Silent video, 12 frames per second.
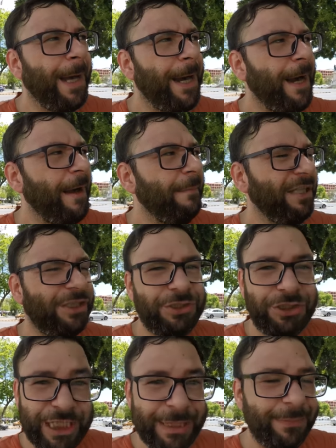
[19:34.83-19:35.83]
Um, it's
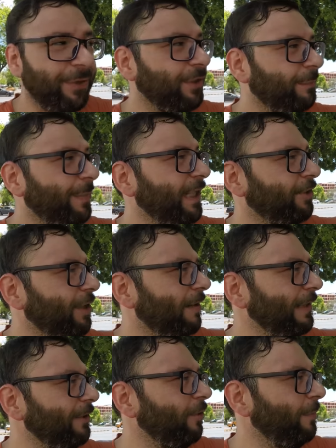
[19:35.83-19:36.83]
just cheaper to be a
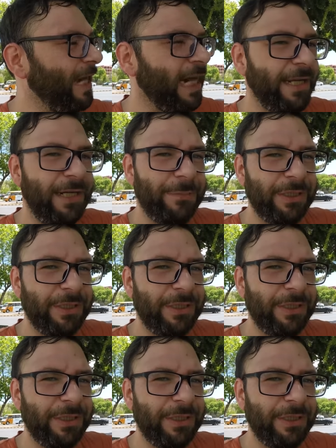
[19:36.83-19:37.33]
traveling nomad out here.